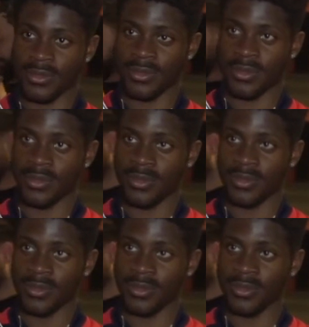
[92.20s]

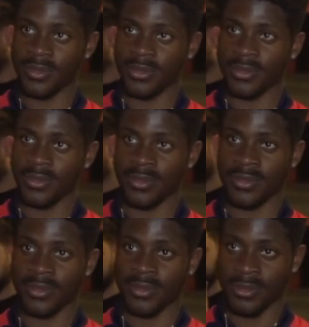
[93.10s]

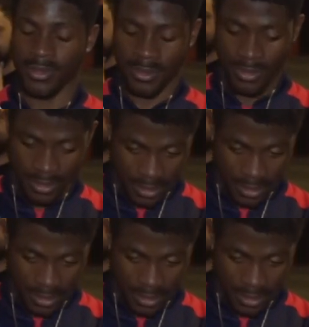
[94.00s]
The person shown says nothing.